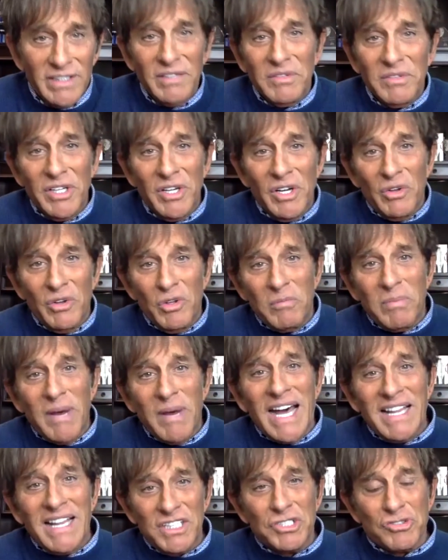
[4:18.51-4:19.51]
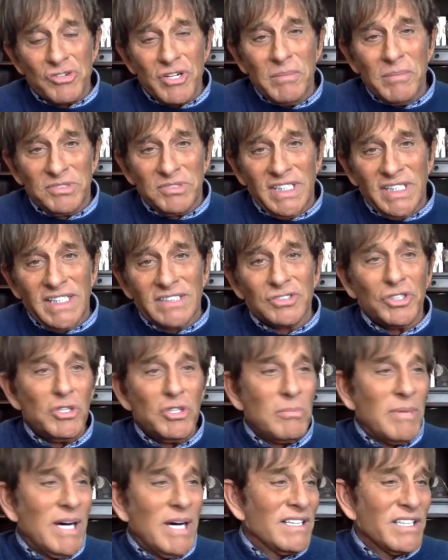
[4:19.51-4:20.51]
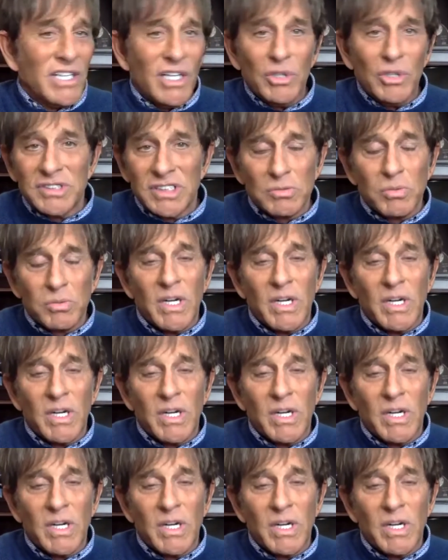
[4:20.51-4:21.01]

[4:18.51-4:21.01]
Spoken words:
You know, you buy these trim sticks or you buy the ghost sticks,